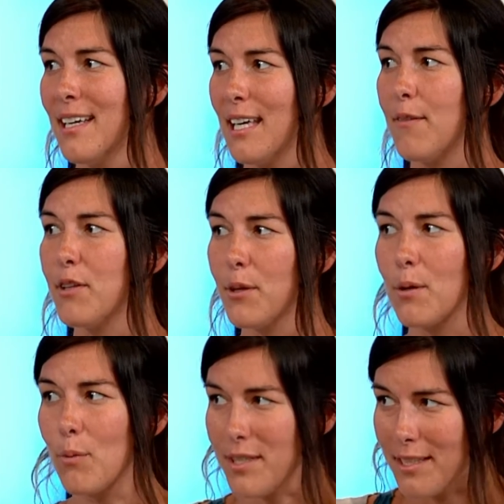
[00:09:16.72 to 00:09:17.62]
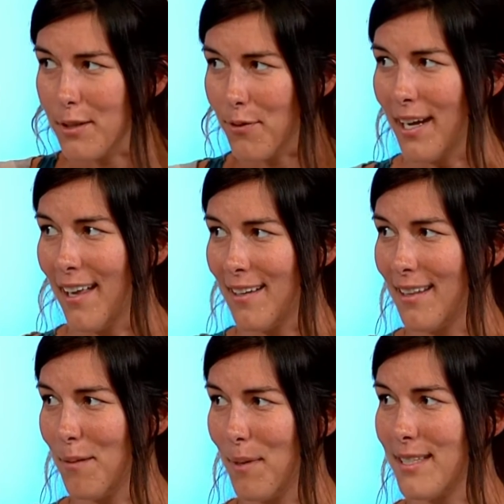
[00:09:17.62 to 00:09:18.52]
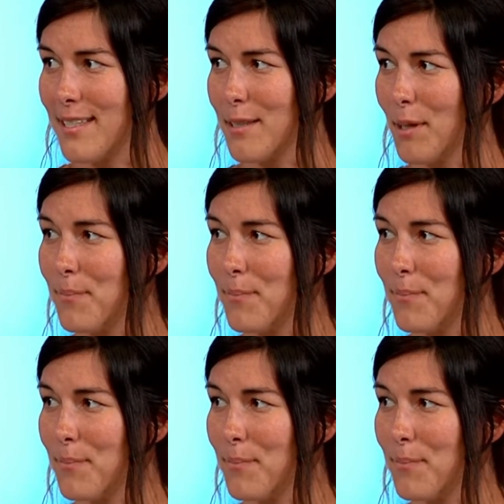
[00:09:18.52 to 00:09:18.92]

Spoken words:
even though it wasn't the reality that made sense to me.